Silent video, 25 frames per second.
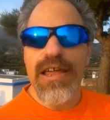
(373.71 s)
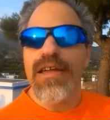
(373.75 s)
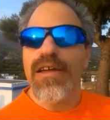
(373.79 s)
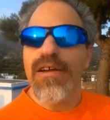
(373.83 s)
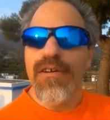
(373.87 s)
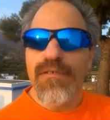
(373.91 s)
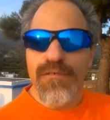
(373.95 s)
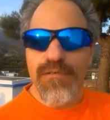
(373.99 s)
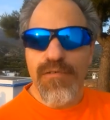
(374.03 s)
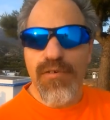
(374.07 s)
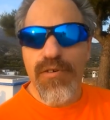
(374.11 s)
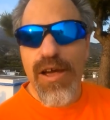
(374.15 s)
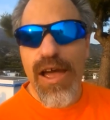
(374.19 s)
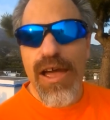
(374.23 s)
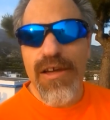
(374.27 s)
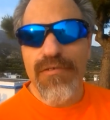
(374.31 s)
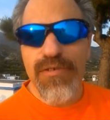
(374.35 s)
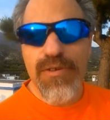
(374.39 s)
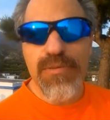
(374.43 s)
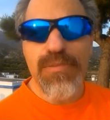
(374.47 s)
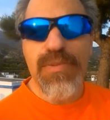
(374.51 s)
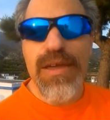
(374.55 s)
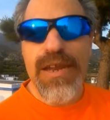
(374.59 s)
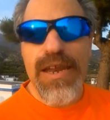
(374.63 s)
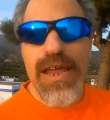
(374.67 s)
for having
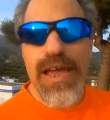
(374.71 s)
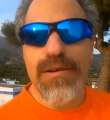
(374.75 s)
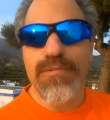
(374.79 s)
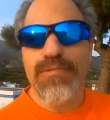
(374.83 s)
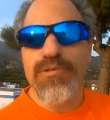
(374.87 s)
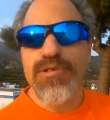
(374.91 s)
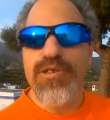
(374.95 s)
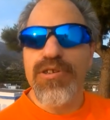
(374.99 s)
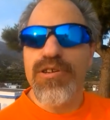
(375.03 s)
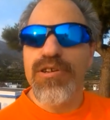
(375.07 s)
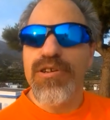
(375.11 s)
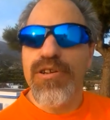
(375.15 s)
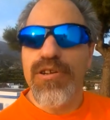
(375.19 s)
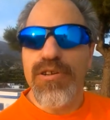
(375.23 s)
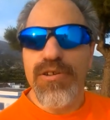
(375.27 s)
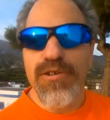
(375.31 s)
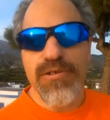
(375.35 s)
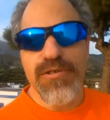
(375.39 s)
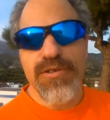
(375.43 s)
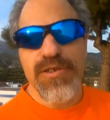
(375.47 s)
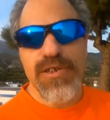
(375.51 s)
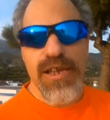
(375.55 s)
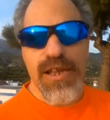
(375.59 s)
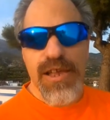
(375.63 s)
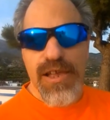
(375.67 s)
been able to lose
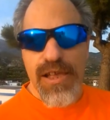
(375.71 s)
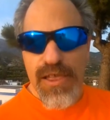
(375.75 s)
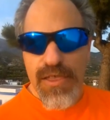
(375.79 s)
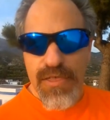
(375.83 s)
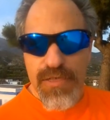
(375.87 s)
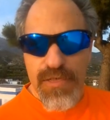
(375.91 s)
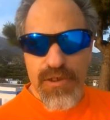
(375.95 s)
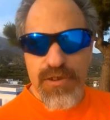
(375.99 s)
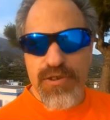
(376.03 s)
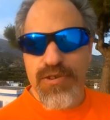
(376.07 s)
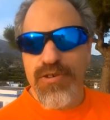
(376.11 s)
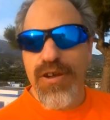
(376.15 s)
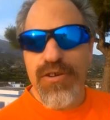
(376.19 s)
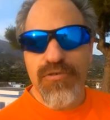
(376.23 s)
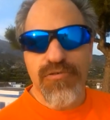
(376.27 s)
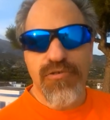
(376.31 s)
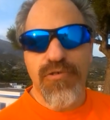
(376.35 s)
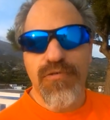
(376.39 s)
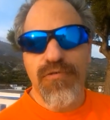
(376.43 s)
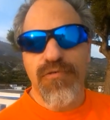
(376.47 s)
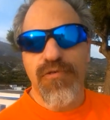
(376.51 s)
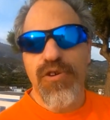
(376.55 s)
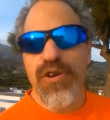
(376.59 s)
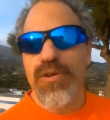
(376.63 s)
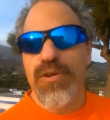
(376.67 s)
the 240
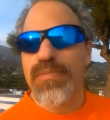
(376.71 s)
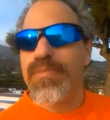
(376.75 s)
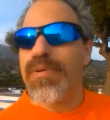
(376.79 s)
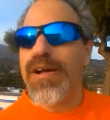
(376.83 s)
pounds,